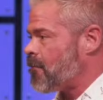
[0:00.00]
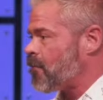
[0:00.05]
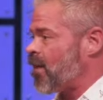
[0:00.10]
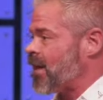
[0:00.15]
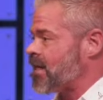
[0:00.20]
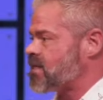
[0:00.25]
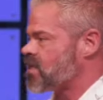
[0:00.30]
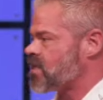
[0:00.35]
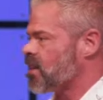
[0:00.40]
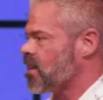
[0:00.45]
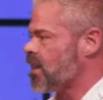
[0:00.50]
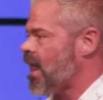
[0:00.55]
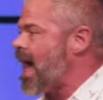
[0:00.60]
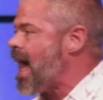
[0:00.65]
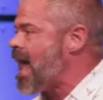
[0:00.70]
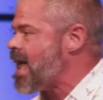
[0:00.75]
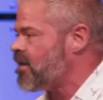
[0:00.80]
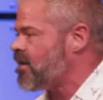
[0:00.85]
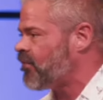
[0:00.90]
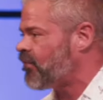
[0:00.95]
it brings
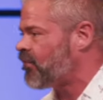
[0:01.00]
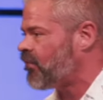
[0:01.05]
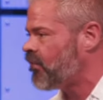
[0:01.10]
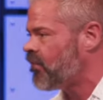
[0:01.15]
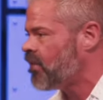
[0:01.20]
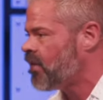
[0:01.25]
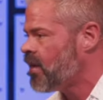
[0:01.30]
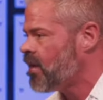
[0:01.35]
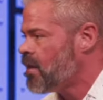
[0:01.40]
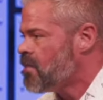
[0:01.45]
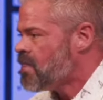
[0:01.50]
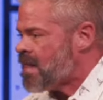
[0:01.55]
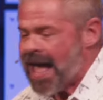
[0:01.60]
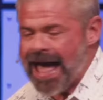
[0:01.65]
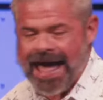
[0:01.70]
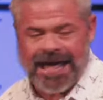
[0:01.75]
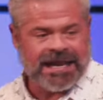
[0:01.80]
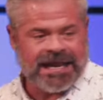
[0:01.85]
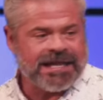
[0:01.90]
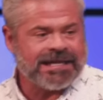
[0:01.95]
life,
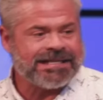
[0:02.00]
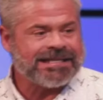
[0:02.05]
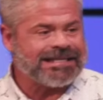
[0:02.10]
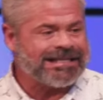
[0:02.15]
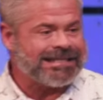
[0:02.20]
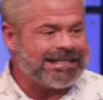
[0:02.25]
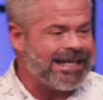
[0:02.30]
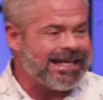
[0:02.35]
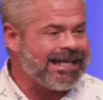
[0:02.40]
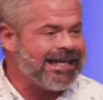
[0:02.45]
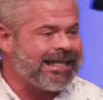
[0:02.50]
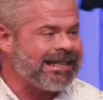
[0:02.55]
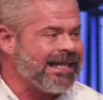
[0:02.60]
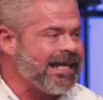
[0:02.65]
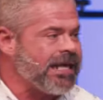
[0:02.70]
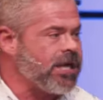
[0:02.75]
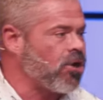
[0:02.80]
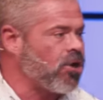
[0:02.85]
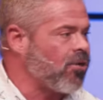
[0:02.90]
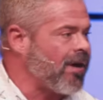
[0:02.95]
and an
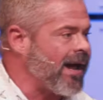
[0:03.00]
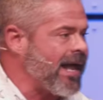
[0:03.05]
exceedingly